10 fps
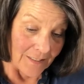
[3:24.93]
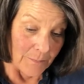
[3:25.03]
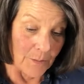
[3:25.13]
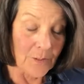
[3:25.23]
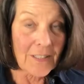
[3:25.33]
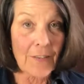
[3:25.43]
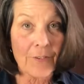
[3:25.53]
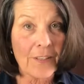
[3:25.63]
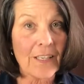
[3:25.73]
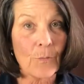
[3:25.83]
Most
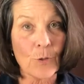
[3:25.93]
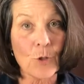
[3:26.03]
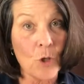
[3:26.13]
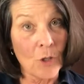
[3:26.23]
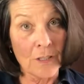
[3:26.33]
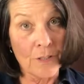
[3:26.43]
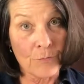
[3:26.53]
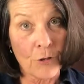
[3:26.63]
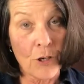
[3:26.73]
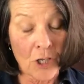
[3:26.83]
everything we're taught is
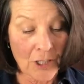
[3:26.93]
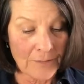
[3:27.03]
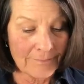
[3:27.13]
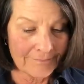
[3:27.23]
wrong,